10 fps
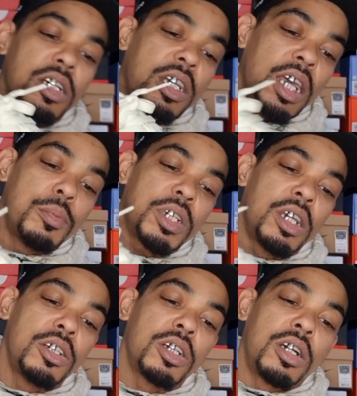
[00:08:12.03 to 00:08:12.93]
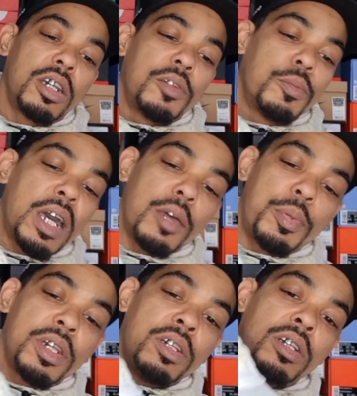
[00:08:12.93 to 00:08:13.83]
a game changer in my
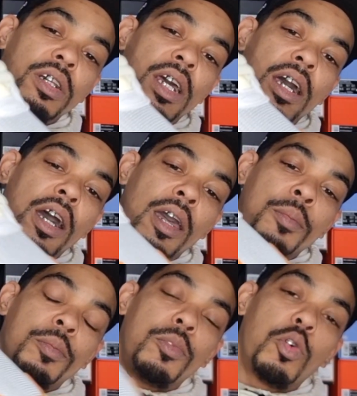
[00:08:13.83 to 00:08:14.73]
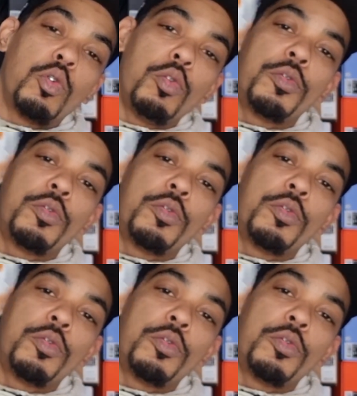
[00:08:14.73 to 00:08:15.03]
opinion. Like, I am all